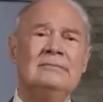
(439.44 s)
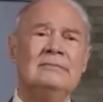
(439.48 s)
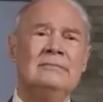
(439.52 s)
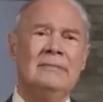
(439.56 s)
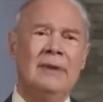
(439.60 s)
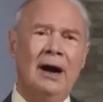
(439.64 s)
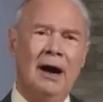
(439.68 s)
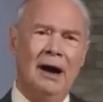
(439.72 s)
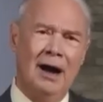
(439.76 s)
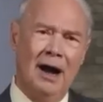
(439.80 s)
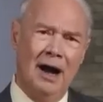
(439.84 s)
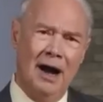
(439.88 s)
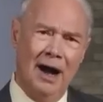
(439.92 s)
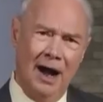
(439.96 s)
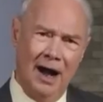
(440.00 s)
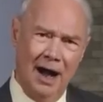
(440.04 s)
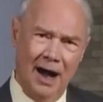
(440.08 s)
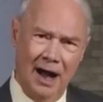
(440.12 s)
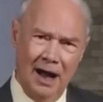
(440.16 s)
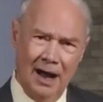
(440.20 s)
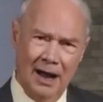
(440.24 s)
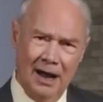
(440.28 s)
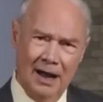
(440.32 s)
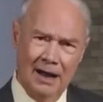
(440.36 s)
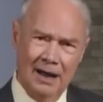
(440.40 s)
themselves like
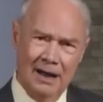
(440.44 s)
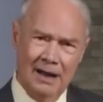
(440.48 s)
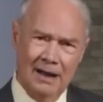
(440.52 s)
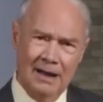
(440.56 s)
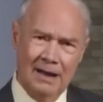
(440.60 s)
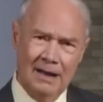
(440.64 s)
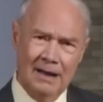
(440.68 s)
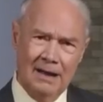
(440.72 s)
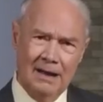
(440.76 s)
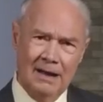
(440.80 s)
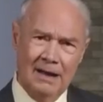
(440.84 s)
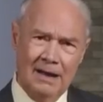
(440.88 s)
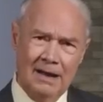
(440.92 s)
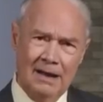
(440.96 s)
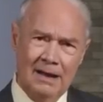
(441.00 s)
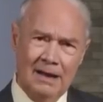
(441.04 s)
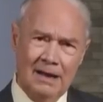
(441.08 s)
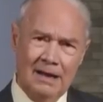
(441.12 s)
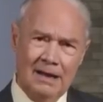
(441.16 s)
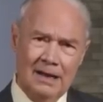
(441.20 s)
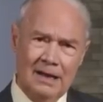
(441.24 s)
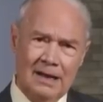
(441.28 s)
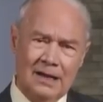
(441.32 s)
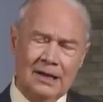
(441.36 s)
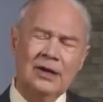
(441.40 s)
Jesus
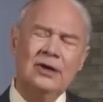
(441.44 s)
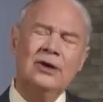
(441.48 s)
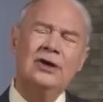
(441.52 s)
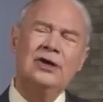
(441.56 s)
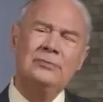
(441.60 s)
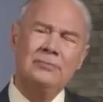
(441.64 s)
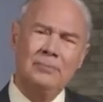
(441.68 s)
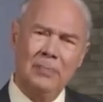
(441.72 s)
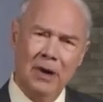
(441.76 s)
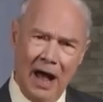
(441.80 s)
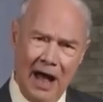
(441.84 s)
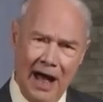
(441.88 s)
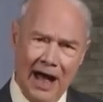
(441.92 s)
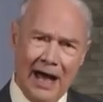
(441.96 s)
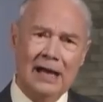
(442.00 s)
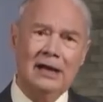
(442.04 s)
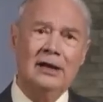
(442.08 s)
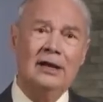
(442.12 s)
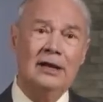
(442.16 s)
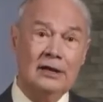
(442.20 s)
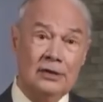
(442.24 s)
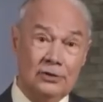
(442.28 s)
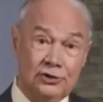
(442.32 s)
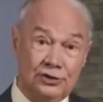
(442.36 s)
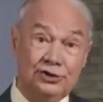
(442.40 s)
or the Pharisees?
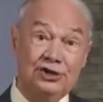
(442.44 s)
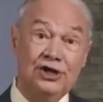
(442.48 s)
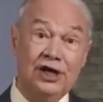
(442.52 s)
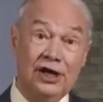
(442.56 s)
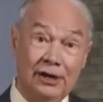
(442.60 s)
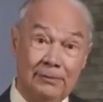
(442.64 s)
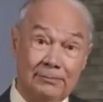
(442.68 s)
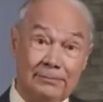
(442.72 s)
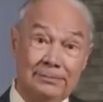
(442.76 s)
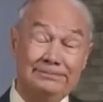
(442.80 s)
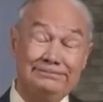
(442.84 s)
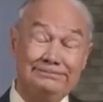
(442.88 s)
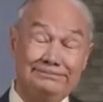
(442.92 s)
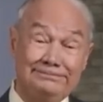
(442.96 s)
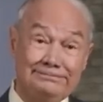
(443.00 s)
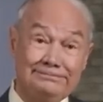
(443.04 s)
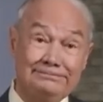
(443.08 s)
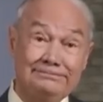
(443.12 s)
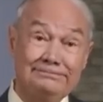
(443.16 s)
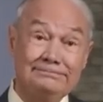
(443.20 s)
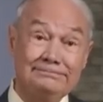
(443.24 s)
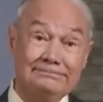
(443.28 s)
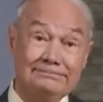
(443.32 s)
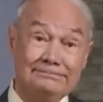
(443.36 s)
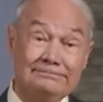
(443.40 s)
Let's find
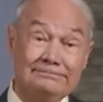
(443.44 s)
out.